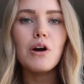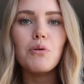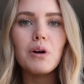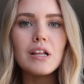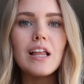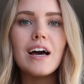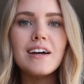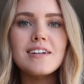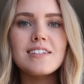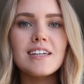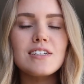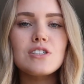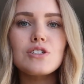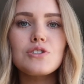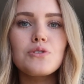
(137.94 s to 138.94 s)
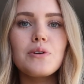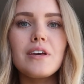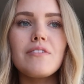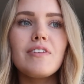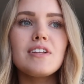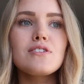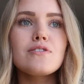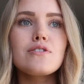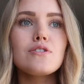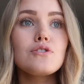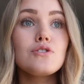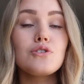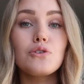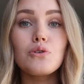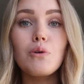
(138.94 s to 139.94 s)
reluctant to even
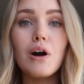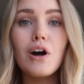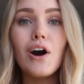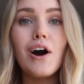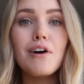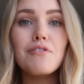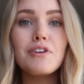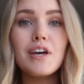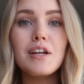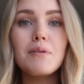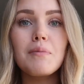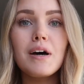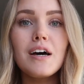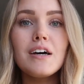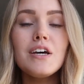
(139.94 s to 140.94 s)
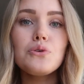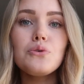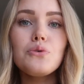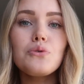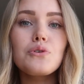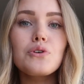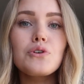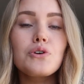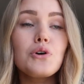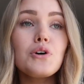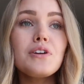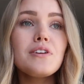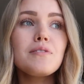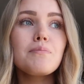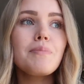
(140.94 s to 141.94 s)
do a coffee enema. You
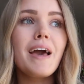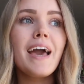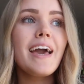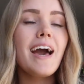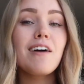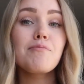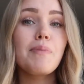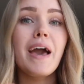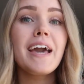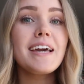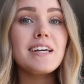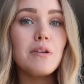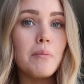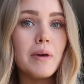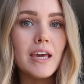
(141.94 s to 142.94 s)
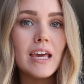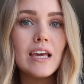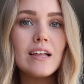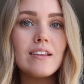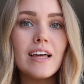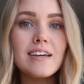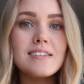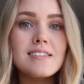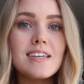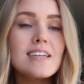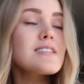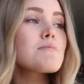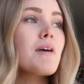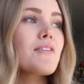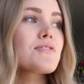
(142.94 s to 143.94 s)
couldn't have paid me like
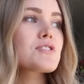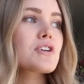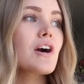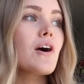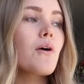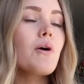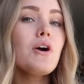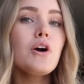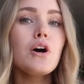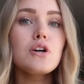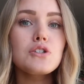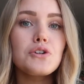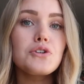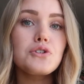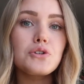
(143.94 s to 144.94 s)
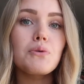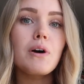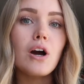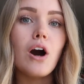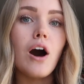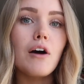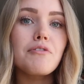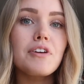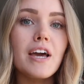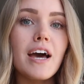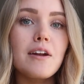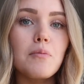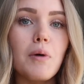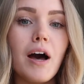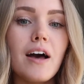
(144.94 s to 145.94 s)
6 months ago to do a coffee
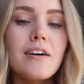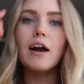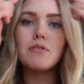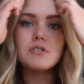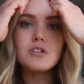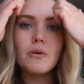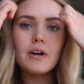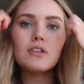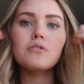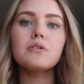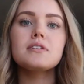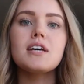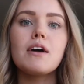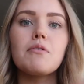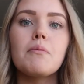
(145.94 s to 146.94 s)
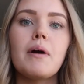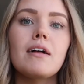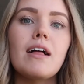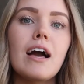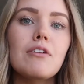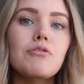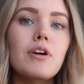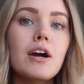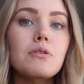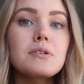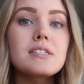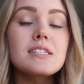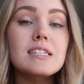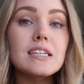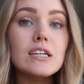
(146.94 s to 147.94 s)
enema. I was going through a time of my life where I
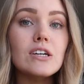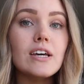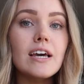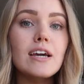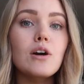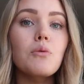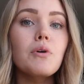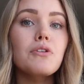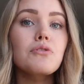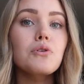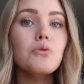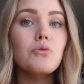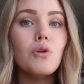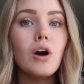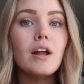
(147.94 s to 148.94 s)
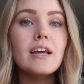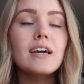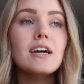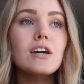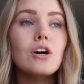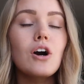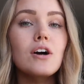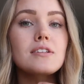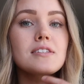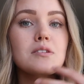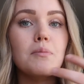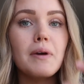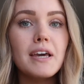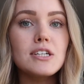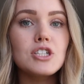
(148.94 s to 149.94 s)
was dealing with chronic
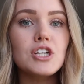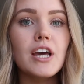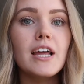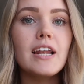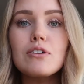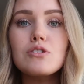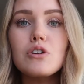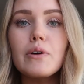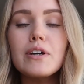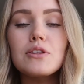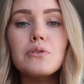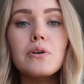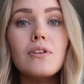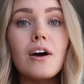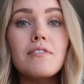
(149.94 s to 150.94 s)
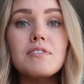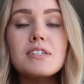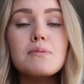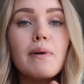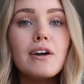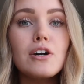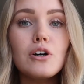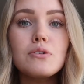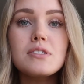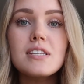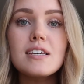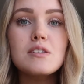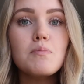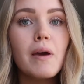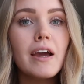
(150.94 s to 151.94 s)
constipation. I was going through a lot of
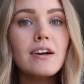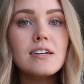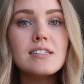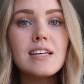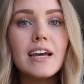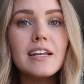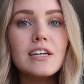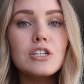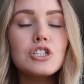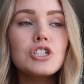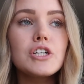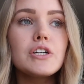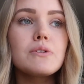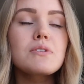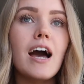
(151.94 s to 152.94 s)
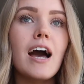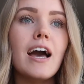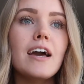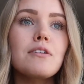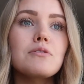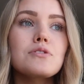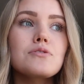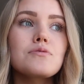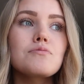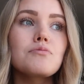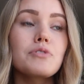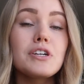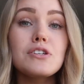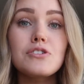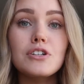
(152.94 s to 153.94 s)
dysbiosis, parasite issues. I was
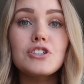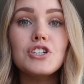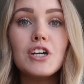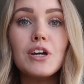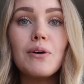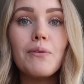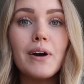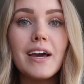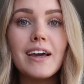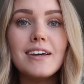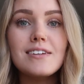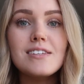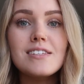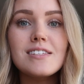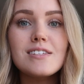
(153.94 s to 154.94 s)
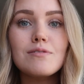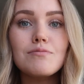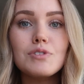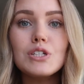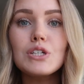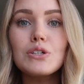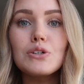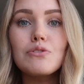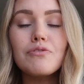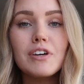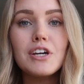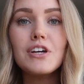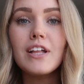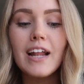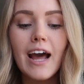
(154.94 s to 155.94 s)
researching ways to
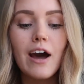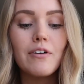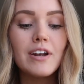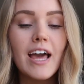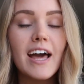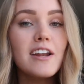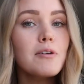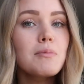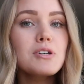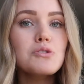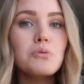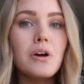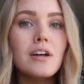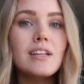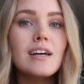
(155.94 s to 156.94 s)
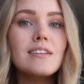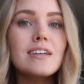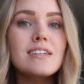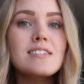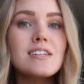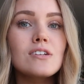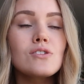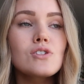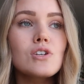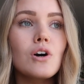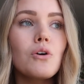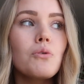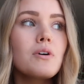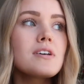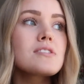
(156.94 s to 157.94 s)
figure that out, and enemas were on that list, and
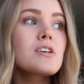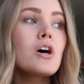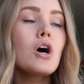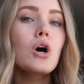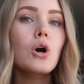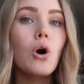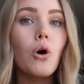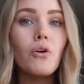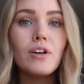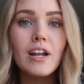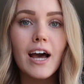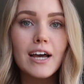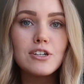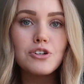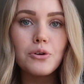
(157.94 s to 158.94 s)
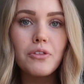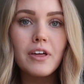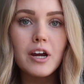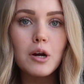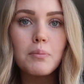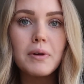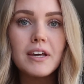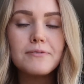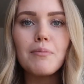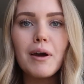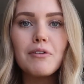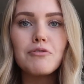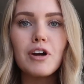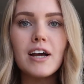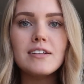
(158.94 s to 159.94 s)
so was colon hydrotherapy.
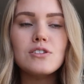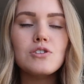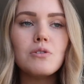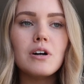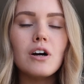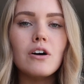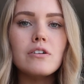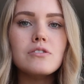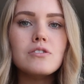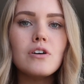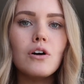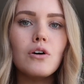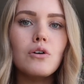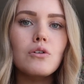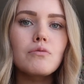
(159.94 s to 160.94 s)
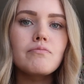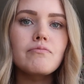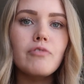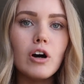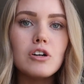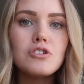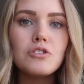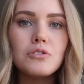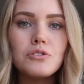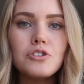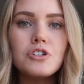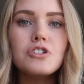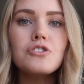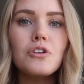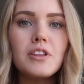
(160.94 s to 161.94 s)
My friends who are also functional
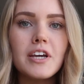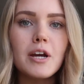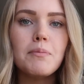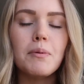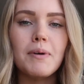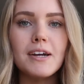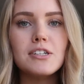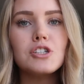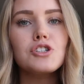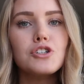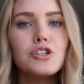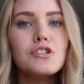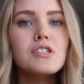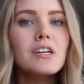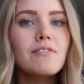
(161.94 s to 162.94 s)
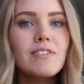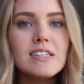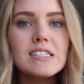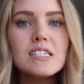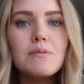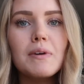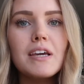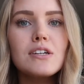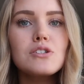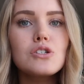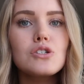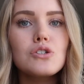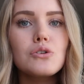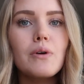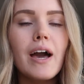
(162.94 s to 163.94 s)
nutritional therapy practitioners convinced me to
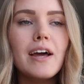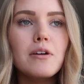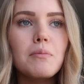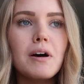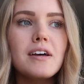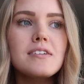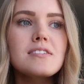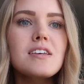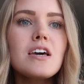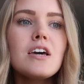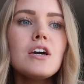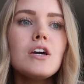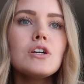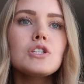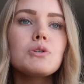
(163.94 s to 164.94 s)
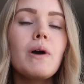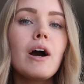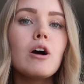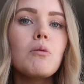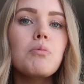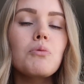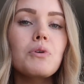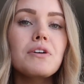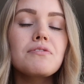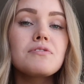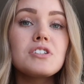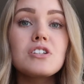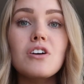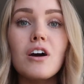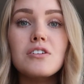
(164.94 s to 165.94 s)
do enemas to help with
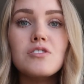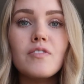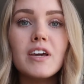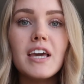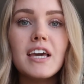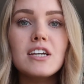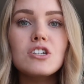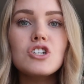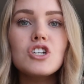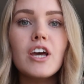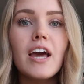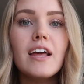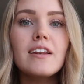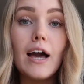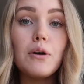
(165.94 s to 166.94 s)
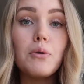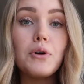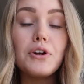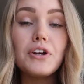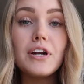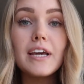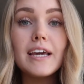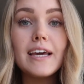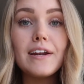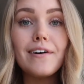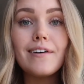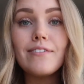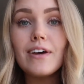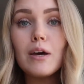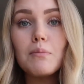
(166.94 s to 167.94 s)
detoxification. I ordered a kit
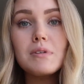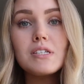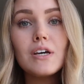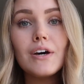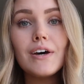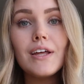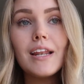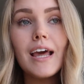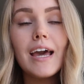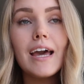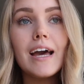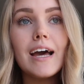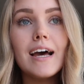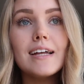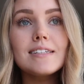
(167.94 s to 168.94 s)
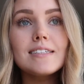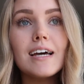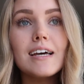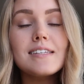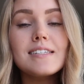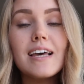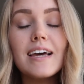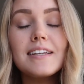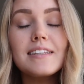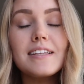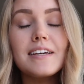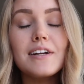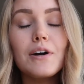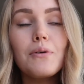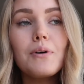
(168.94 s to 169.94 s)
off Amazon and I said,
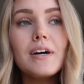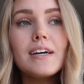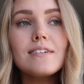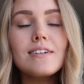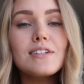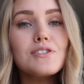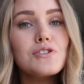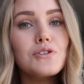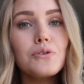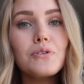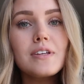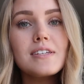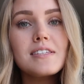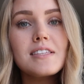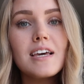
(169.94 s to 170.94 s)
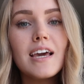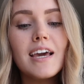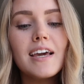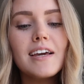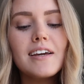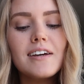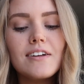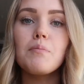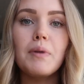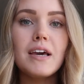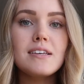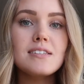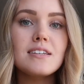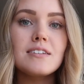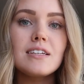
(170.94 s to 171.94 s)
you know what, let's do this thing.
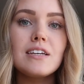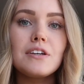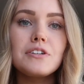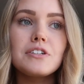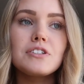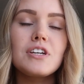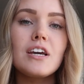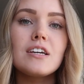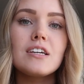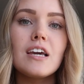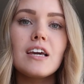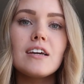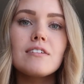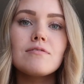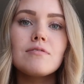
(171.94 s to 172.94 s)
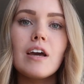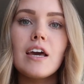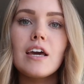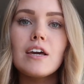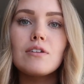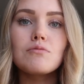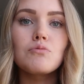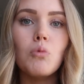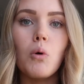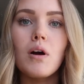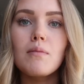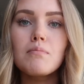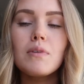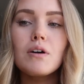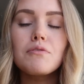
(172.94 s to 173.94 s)
Basically, you're taking a
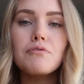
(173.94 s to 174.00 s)
warm